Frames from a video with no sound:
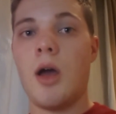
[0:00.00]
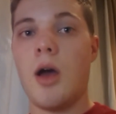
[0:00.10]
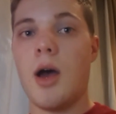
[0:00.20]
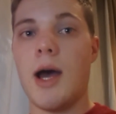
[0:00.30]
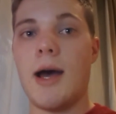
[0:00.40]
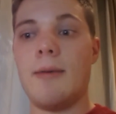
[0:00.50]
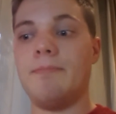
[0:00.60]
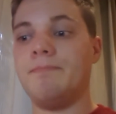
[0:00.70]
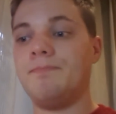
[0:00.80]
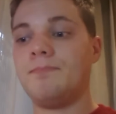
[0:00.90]

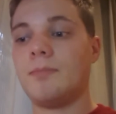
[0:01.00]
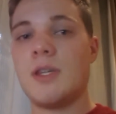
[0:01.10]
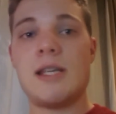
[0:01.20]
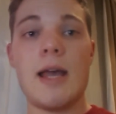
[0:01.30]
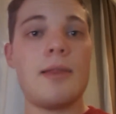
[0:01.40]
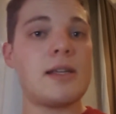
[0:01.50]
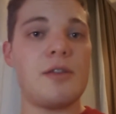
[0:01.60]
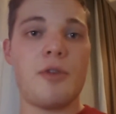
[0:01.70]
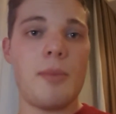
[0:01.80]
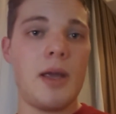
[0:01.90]
Um, so yeah, that's it
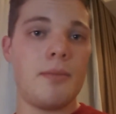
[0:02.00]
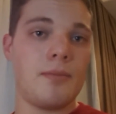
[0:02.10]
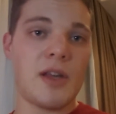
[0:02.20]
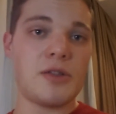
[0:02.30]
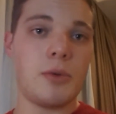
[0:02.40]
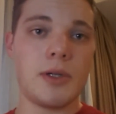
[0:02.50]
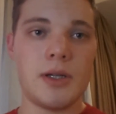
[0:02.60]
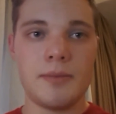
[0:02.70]
from me. Thanks for watching.